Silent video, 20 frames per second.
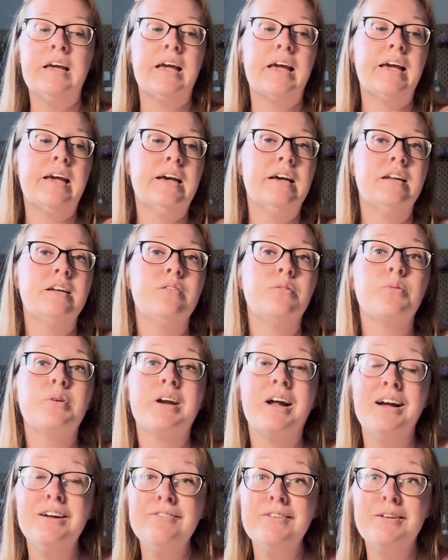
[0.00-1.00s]
And what
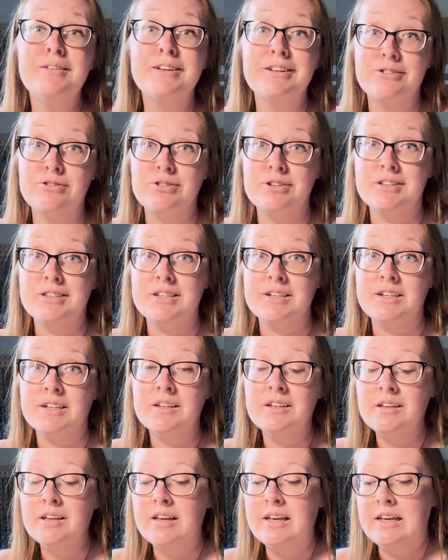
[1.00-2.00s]
I found
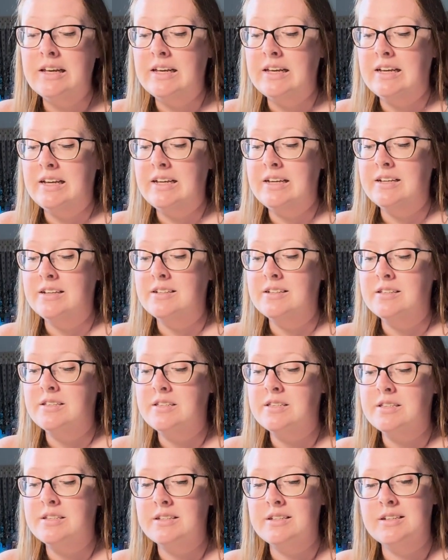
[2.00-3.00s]
interesting
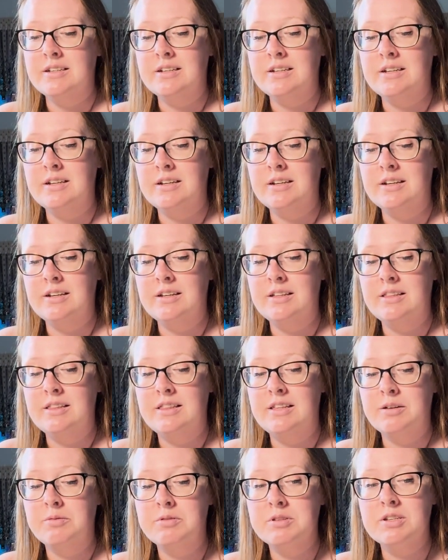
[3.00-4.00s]
is
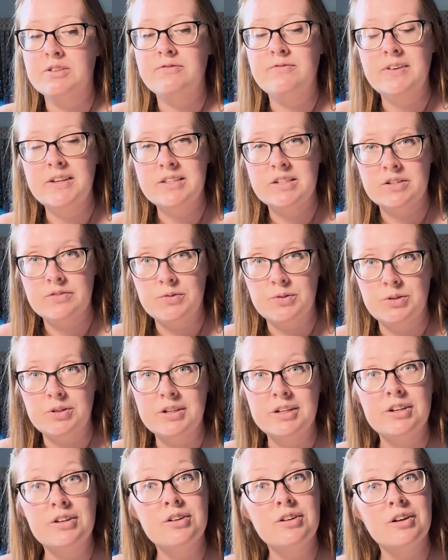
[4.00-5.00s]
there was a festival
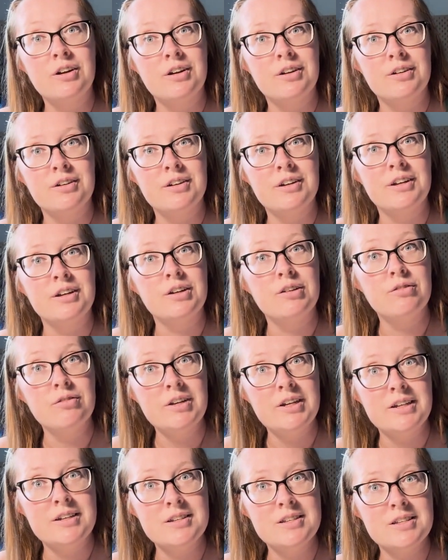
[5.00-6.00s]
in her honor in
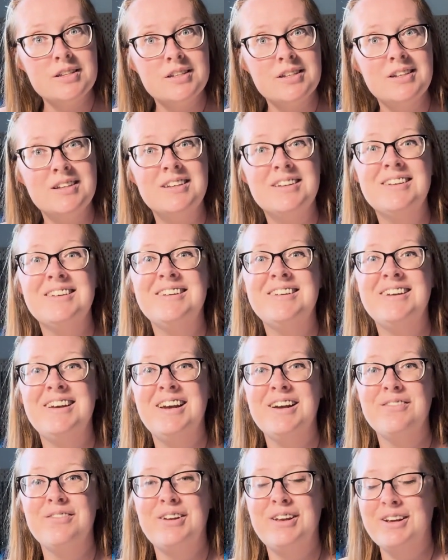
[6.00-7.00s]
Greece
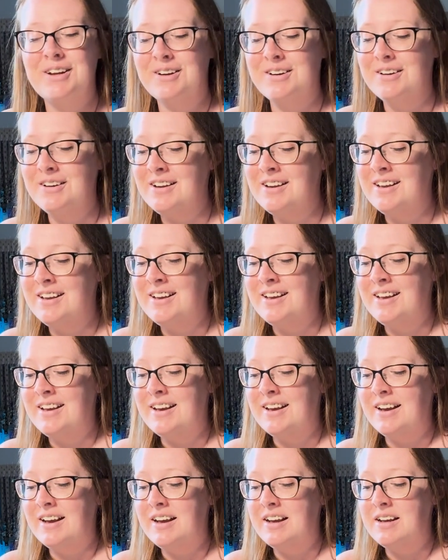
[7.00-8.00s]
every year
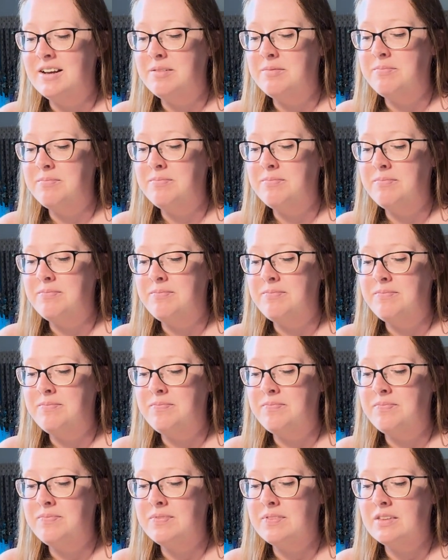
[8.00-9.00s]

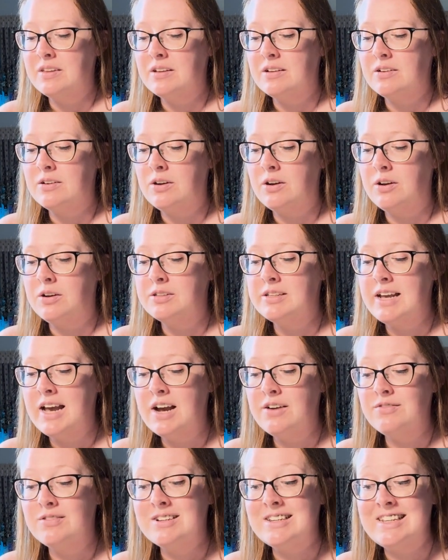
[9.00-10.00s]
called
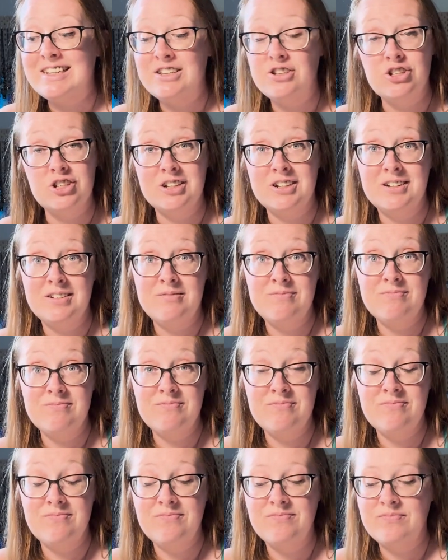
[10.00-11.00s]
Aphrodite,
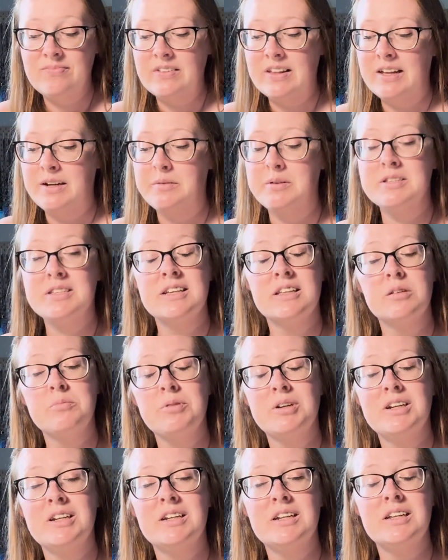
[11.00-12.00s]
and it was
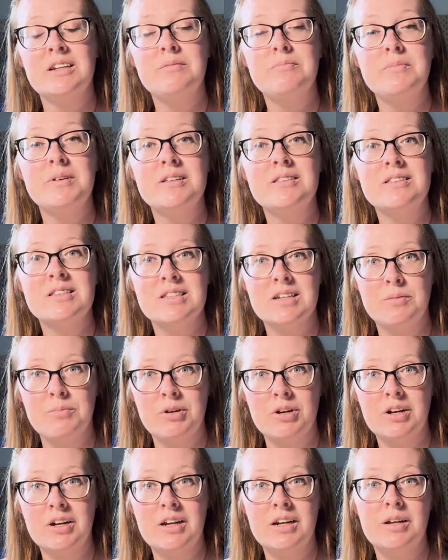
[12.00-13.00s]
celebrated in
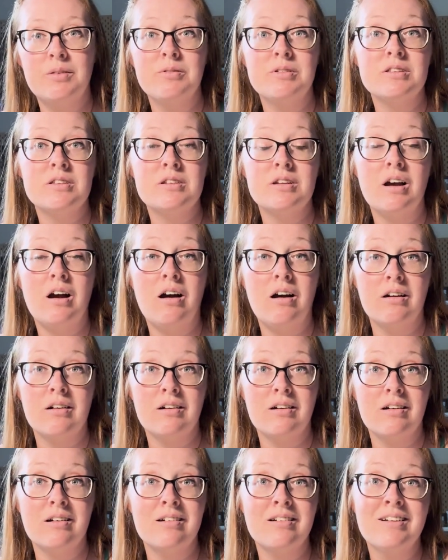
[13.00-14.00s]
midsummer, and it was to
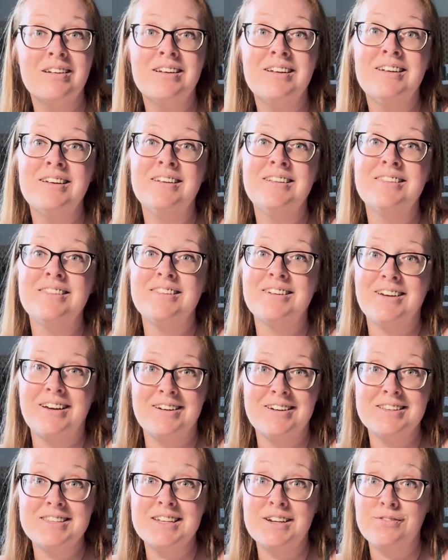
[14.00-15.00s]
honor the
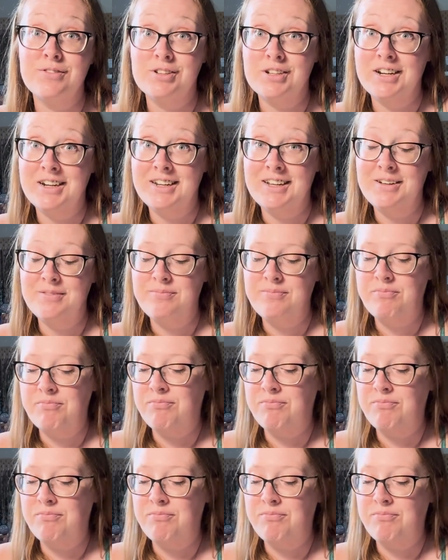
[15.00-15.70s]
goddess Aphrodite.